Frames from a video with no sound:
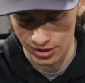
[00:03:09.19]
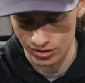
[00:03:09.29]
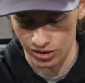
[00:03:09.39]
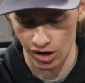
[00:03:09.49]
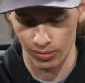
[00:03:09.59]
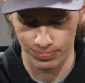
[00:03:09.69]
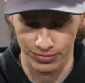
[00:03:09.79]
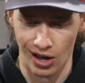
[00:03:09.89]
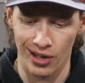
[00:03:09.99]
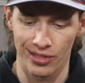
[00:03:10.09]
So
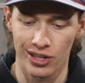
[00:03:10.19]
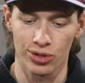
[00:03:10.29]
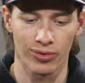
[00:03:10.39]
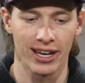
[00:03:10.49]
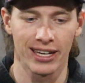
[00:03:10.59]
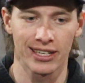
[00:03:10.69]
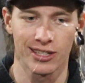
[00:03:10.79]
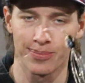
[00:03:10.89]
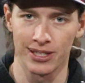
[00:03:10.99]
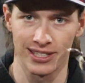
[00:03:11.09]
on this rig
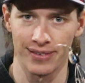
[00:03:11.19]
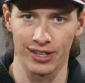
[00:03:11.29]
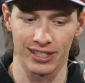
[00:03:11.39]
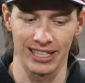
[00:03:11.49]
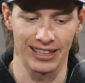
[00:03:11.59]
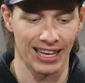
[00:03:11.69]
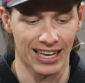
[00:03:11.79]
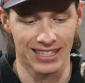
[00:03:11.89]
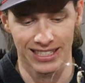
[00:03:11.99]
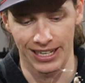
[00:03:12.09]
specifically, like
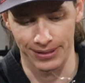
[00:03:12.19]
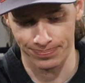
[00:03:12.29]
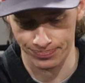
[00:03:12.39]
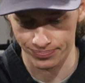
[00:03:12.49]
I said,